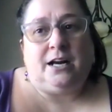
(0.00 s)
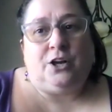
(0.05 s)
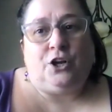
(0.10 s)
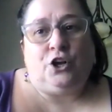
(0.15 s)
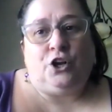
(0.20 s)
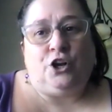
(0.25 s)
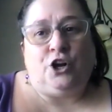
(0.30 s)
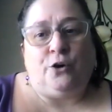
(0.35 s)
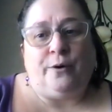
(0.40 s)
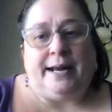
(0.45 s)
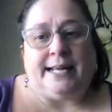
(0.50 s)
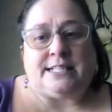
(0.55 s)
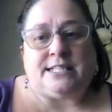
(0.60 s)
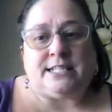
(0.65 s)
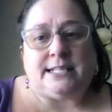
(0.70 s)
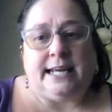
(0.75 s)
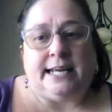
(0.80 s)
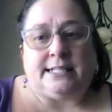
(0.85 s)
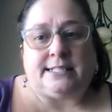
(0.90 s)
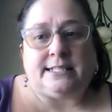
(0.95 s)
you know,
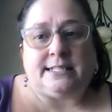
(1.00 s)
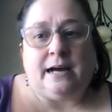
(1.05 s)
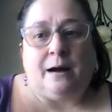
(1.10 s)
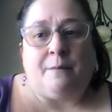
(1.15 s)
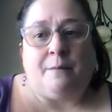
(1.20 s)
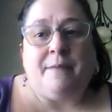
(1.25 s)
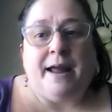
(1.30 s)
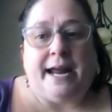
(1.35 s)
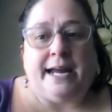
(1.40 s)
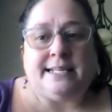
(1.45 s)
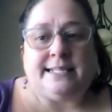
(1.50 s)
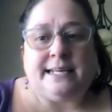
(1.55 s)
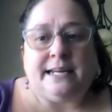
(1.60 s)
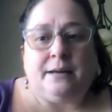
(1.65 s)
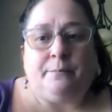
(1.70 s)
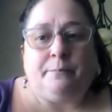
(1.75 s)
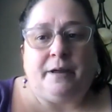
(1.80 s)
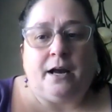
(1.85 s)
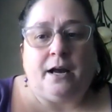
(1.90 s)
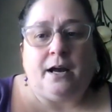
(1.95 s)
it's
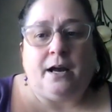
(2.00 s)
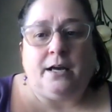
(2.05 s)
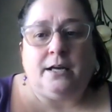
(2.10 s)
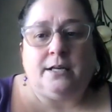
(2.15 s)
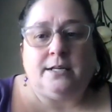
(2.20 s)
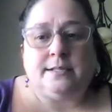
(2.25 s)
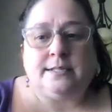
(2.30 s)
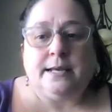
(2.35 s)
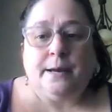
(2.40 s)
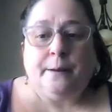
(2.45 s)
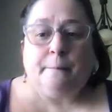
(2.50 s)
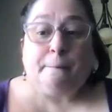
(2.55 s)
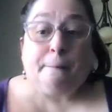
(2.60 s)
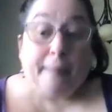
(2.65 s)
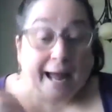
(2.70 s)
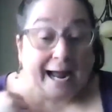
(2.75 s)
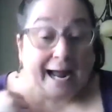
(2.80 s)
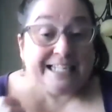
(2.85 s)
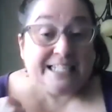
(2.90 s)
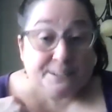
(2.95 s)
amazing because
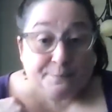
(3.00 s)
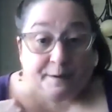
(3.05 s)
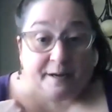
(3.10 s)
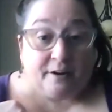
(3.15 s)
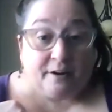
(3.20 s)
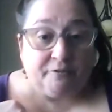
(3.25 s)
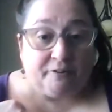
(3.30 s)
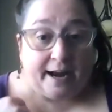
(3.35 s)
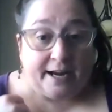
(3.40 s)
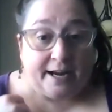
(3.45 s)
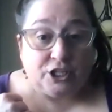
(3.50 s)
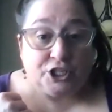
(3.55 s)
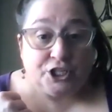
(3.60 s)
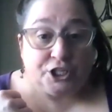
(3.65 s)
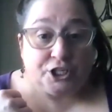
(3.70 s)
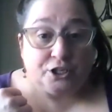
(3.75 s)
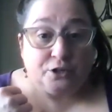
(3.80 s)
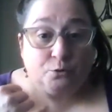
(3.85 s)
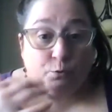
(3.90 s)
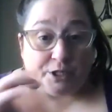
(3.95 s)
I speak
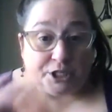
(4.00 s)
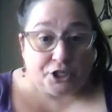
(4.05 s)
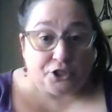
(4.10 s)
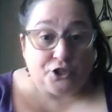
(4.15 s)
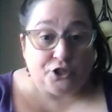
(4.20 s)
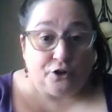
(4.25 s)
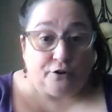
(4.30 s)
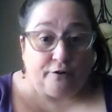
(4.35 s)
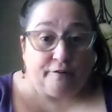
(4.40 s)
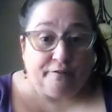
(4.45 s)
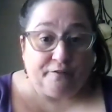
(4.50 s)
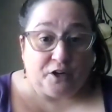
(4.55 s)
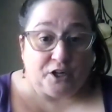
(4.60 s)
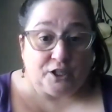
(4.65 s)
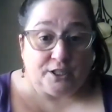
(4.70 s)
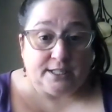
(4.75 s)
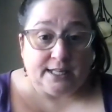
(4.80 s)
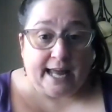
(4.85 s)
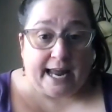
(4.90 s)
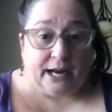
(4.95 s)
French, which is your
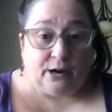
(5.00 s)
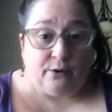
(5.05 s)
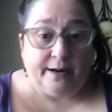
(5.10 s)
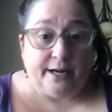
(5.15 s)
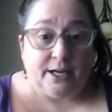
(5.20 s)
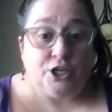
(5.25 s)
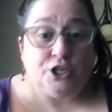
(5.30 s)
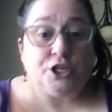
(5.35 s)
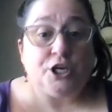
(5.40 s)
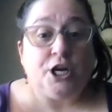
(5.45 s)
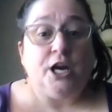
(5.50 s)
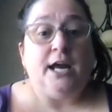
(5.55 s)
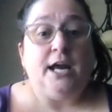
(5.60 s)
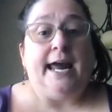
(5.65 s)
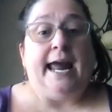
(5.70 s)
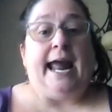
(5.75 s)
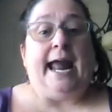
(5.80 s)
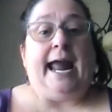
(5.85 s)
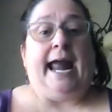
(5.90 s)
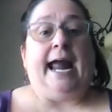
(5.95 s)
first language.
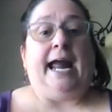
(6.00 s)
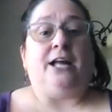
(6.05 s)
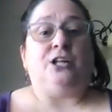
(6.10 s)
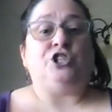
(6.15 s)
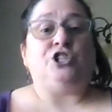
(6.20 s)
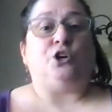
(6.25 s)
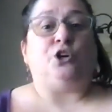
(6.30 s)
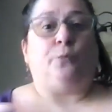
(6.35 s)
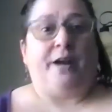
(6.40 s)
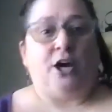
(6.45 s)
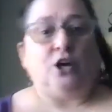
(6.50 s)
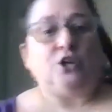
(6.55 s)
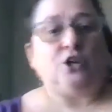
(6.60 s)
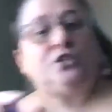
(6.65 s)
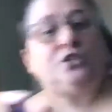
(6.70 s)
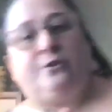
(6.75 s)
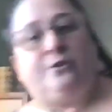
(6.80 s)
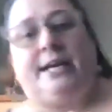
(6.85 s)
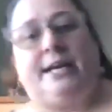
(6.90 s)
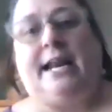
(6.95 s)
And so we
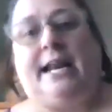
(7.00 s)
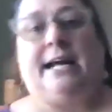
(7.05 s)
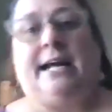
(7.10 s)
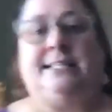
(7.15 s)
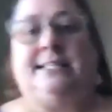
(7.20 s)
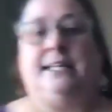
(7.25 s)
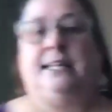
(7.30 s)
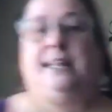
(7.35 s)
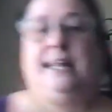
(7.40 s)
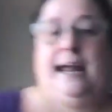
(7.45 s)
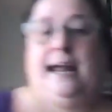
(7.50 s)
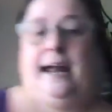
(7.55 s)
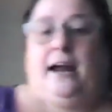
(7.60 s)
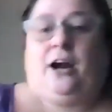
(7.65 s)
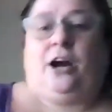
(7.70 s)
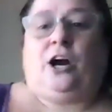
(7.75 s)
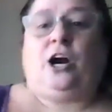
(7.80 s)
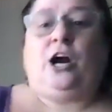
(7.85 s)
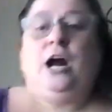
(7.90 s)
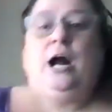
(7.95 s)
also connected
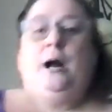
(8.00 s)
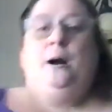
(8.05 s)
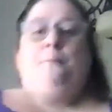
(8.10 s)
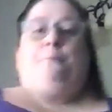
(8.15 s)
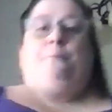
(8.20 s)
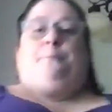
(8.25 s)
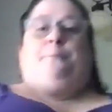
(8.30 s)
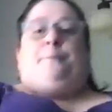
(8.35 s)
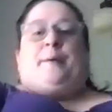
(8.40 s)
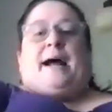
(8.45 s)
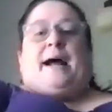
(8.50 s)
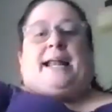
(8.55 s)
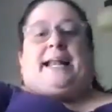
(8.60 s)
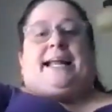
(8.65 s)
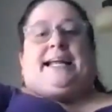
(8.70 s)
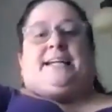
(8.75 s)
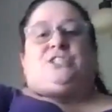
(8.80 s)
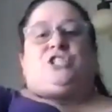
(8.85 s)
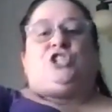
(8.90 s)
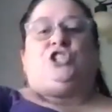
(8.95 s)
there. But
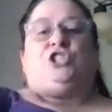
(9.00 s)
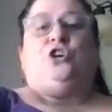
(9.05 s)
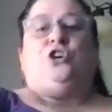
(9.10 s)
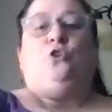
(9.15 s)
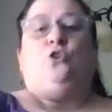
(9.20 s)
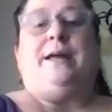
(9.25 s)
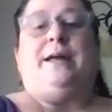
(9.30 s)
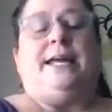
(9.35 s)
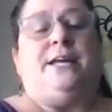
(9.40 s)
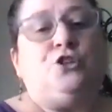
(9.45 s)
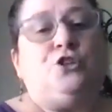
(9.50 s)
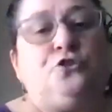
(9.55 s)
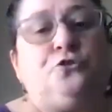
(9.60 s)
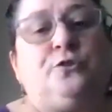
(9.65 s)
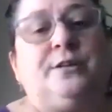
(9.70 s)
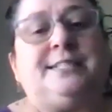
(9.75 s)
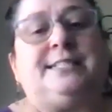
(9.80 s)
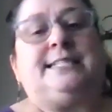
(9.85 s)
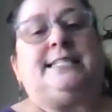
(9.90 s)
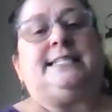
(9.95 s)
it's so
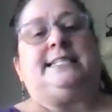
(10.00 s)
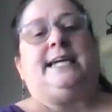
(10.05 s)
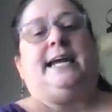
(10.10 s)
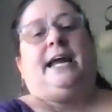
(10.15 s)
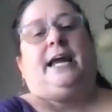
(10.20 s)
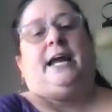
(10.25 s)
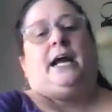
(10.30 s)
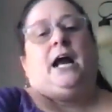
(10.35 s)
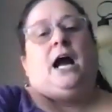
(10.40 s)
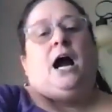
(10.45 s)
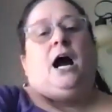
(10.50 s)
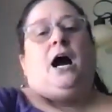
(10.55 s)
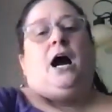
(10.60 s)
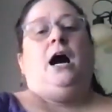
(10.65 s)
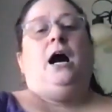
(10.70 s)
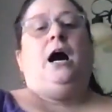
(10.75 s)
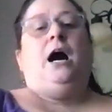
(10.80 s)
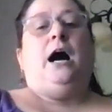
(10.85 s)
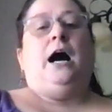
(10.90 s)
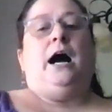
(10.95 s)
interesting,
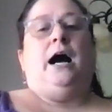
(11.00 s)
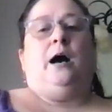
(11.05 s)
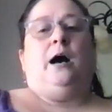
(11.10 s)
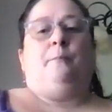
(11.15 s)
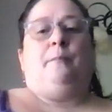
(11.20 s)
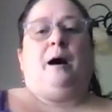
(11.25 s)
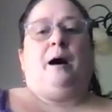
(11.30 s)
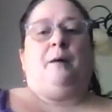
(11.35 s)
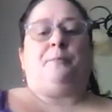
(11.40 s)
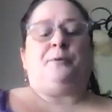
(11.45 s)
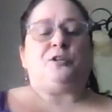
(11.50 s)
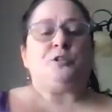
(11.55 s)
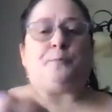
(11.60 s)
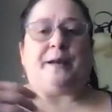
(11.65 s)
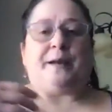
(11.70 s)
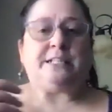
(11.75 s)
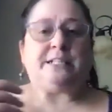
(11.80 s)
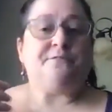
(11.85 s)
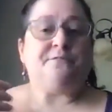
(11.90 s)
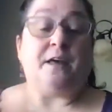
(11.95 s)
a
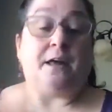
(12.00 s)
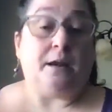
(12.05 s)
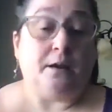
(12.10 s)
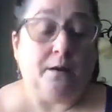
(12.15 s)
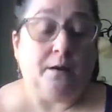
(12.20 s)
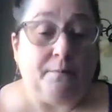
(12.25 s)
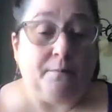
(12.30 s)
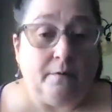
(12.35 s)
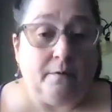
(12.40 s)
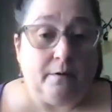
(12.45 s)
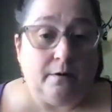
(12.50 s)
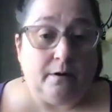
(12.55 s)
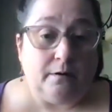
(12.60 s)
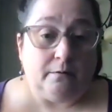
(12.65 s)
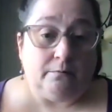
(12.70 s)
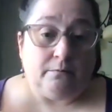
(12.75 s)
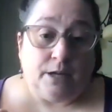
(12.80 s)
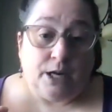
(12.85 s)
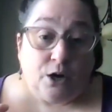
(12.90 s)
perspective that, you